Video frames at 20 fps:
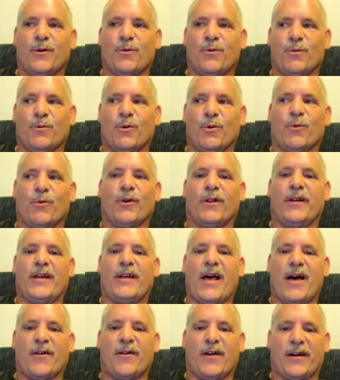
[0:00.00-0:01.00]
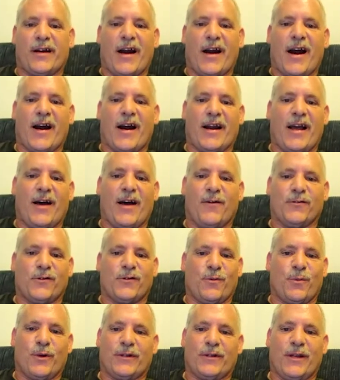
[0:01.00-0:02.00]
we're really down on car counts
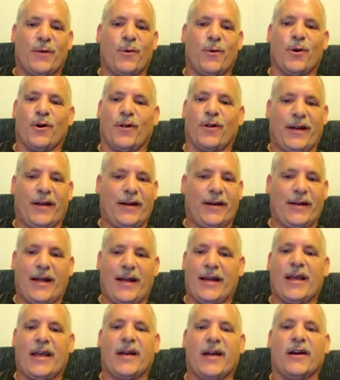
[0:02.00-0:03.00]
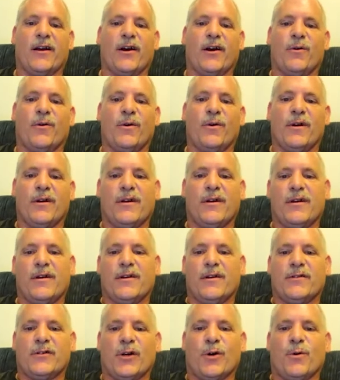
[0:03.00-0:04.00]
from what they were like a decade ago.
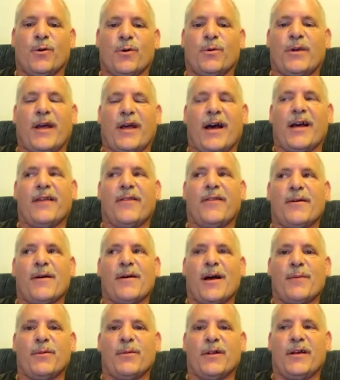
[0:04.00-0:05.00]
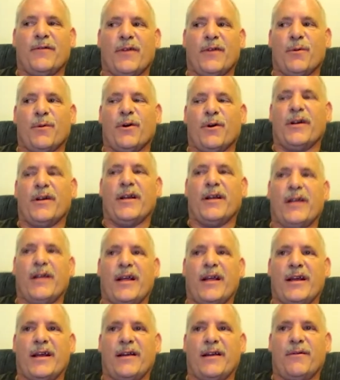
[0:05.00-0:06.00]
So, yeah, I believe they're putting in
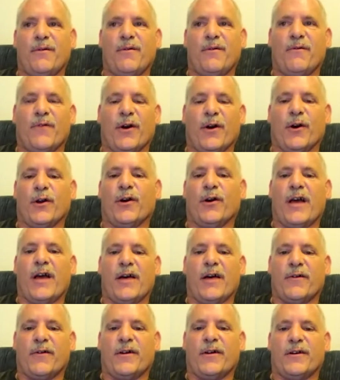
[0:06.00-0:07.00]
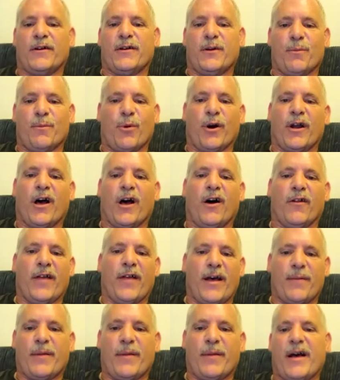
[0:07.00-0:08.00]
a very good effort to bring all
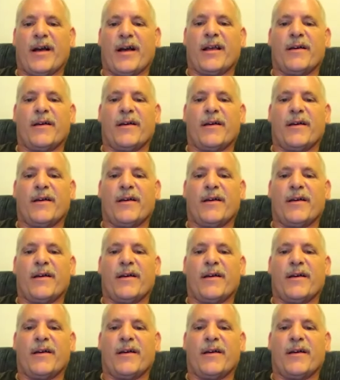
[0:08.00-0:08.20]
that back.